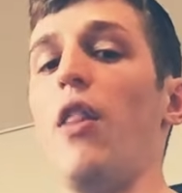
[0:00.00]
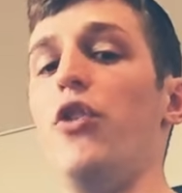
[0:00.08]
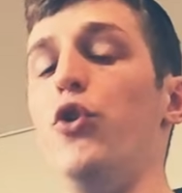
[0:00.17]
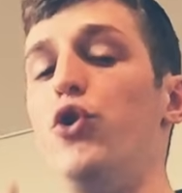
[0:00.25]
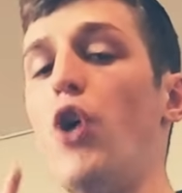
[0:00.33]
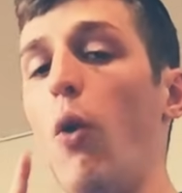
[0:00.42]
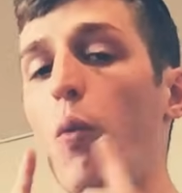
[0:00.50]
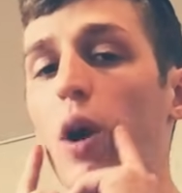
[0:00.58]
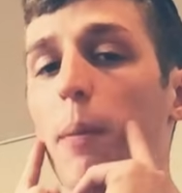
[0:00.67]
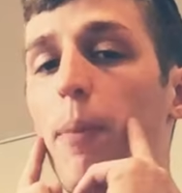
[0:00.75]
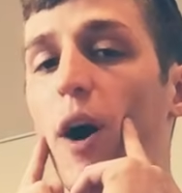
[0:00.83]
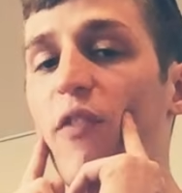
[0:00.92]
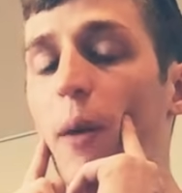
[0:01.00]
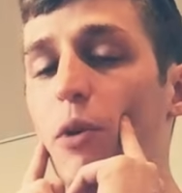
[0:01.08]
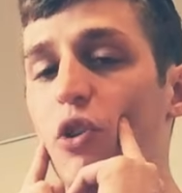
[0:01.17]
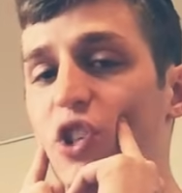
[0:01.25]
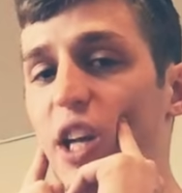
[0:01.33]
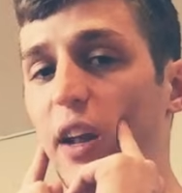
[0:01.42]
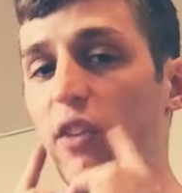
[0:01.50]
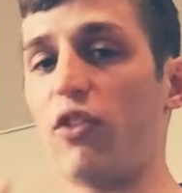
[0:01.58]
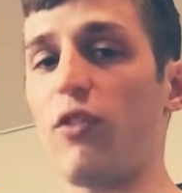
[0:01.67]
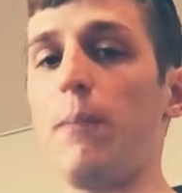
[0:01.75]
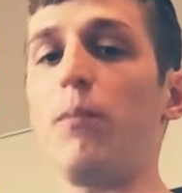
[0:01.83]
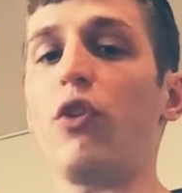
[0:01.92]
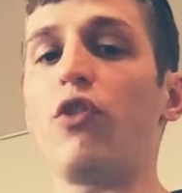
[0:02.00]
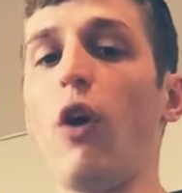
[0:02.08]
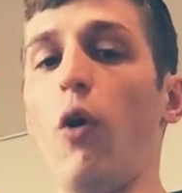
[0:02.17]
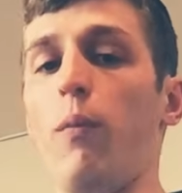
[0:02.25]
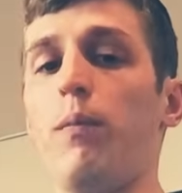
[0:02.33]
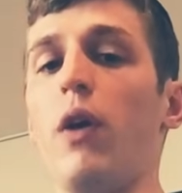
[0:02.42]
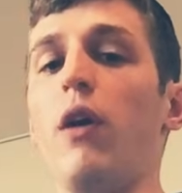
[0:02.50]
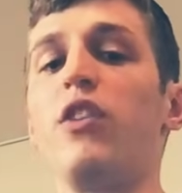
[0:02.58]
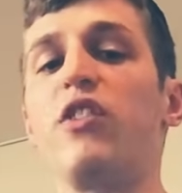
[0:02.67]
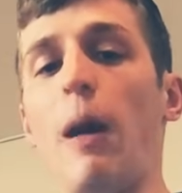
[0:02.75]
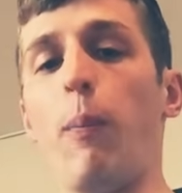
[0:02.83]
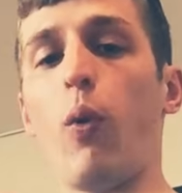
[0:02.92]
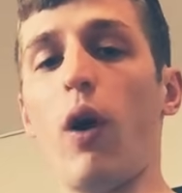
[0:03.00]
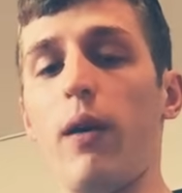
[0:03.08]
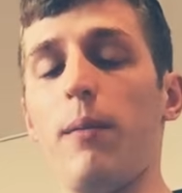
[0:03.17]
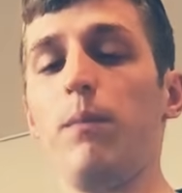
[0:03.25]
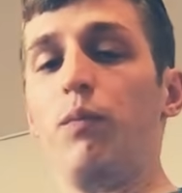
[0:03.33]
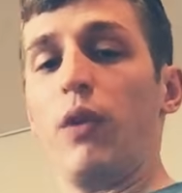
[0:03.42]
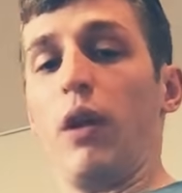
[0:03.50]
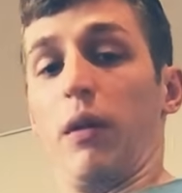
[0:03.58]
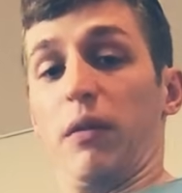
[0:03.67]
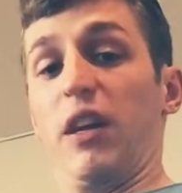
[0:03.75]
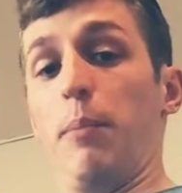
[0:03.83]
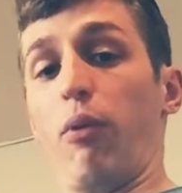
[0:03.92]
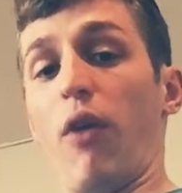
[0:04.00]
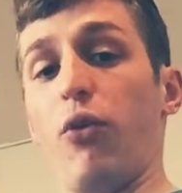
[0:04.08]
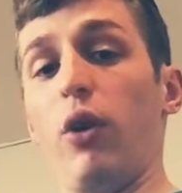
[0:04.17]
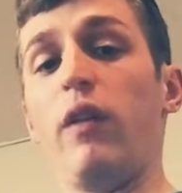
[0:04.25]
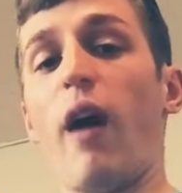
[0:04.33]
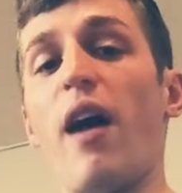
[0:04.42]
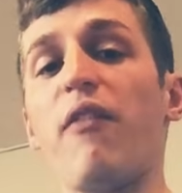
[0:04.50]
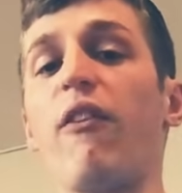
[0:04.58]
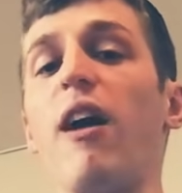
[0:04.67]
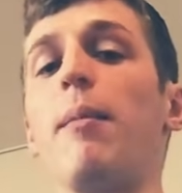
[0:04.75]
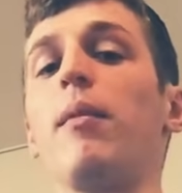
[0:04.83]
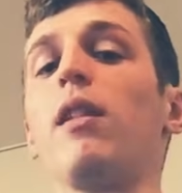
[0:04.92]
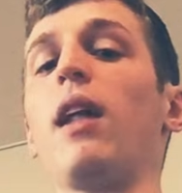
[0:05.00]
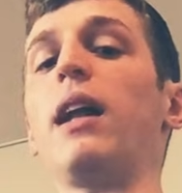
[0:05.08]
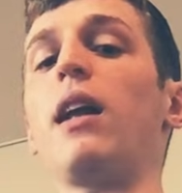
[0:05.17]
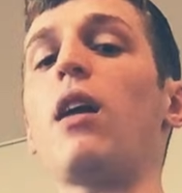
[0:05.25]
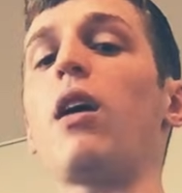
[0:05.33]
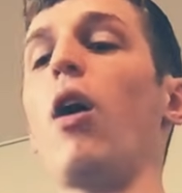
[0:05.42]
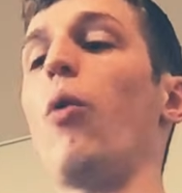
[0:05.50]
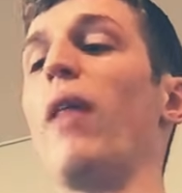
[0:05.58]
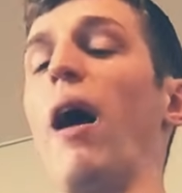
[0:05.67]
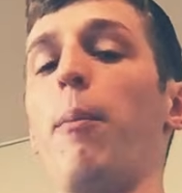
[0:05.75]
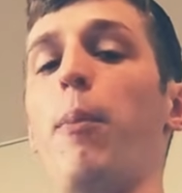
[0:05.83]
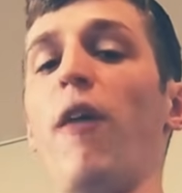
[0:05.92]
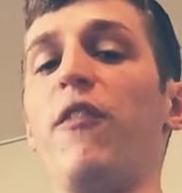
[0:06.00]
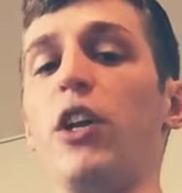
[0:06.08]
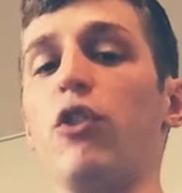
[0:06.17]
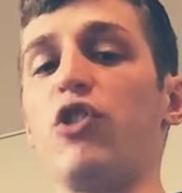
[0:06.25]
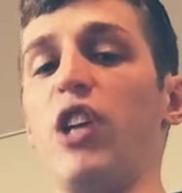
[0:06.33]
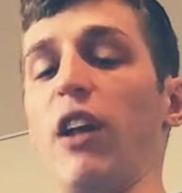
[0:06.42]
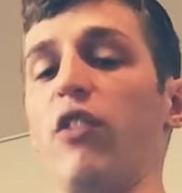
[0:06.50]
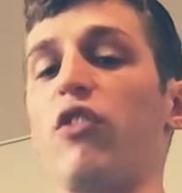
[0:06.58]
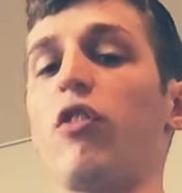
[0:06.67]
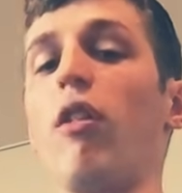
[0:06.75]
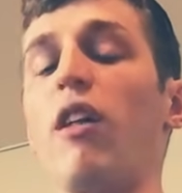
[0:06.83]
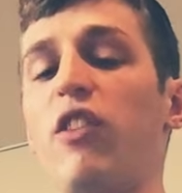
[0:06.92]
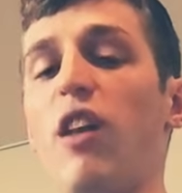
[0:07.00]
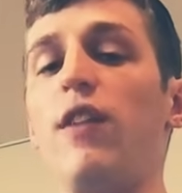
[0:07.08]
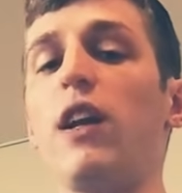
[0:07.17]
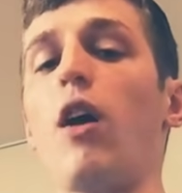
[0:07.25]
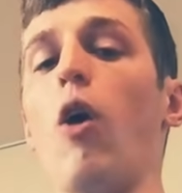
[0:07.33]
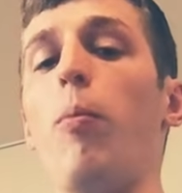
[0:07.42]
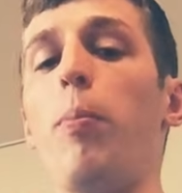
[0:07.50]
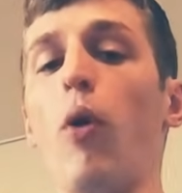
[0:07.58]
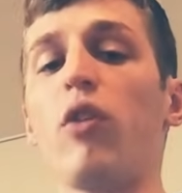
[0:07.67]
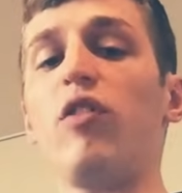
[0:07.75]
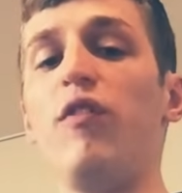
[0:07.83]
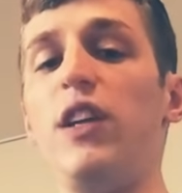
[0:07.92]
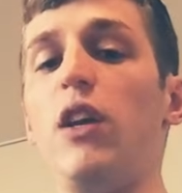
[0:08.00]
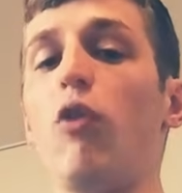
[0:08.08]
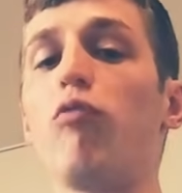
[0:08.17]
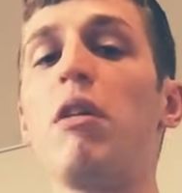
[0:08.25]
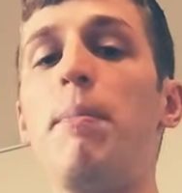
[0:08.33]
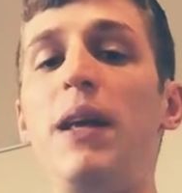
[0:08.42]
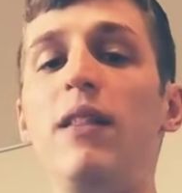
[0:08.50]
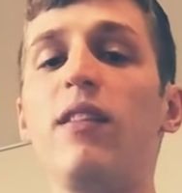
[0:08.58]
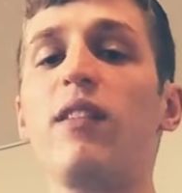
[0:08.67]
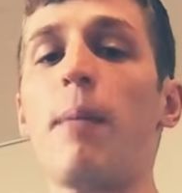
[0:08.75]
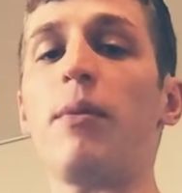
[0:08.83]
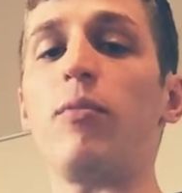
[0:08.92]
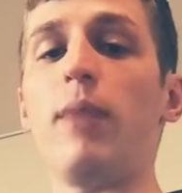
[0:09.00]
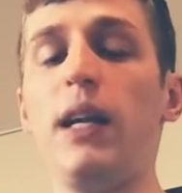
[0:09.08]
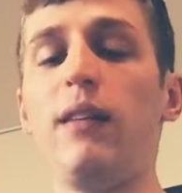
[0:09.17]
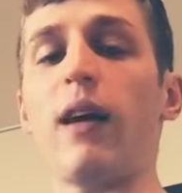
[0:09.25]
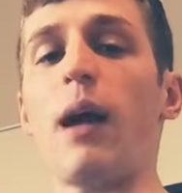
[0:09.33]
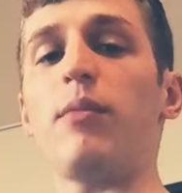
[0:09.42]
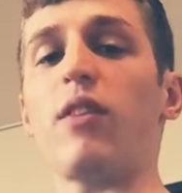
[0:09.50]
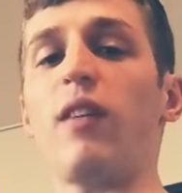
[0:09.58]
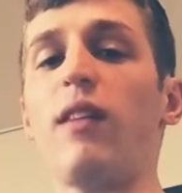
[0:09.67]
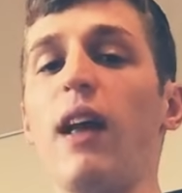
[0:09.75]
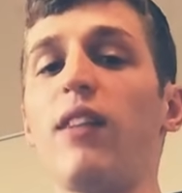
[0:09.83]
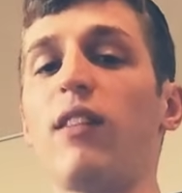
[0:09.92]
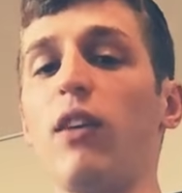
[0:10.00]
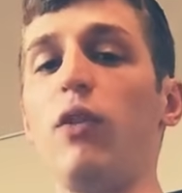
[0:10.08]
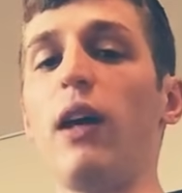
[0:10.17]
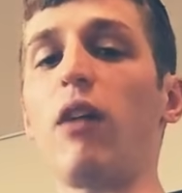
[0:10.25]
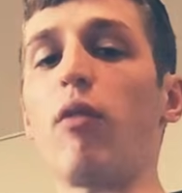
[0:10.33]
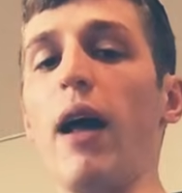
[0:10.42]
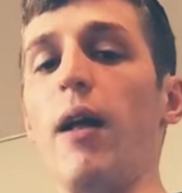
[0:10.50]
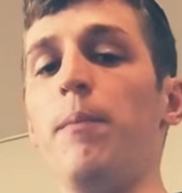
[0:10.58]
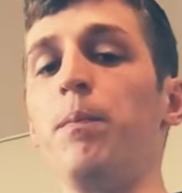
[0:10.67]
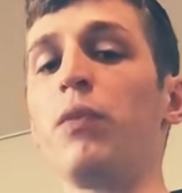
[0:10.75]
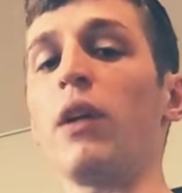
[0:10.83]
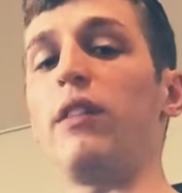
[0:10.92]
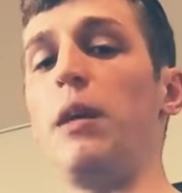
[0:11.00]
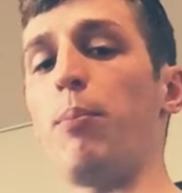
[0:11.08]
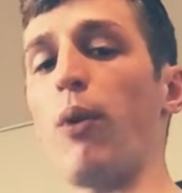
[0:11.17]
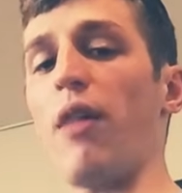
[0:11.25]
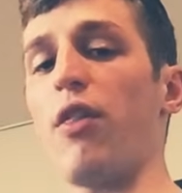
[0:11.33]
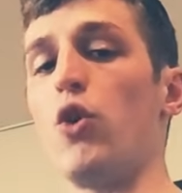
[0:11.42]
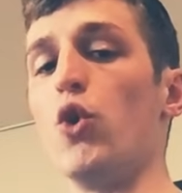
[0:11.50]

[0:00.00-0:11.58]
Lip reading: You don't want to puff up your cheeks. So, step one, deep breath through the diaphragm, letting it go without puffing your cheeks. So let's give it a go. Pause the video, repeat the step as many times as it takes till you get it right. Deep breath.